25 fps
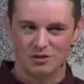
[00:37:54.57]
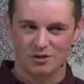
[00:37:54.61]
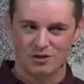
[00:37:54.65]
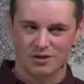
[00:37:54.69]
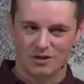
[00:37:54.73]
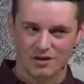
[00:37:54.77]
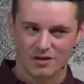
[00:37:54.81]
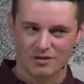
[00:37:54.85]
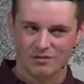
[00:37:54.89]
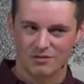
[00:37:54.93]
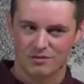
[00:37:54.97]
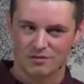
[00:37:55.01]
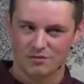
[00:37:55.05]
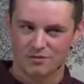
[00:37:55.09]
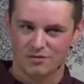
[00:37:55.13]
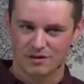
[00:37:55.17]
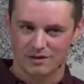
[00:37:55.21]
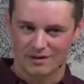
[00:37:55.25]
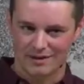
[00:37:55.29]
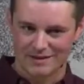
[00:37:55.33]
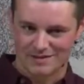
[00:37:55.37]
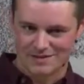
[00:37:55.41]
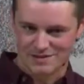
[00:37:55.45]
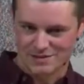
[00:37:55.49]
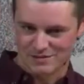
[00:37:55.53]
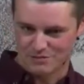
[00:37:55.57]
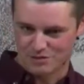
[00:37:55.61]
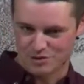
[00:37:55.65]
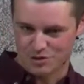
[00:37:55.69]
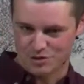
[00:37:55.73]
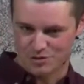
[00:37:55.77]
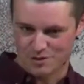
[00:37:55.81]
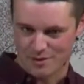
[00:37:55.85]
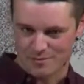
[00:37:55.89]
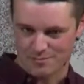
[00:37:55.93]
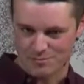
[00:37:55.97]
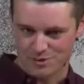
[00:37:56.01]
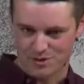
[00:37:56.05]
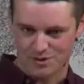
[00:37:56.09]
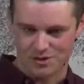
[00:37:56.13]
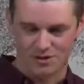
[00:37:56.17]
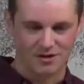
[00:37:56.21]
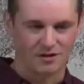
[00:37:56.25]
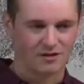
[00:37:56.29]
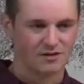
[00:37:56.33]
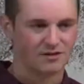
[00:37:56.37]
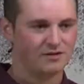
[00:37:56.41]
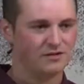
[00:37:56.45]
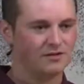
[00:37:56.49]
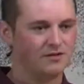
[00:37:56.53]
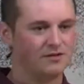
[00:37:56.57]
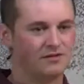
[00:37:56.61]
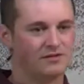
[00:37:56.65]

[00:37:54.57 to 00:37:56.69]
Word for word: you're looking through the lens of Scripture,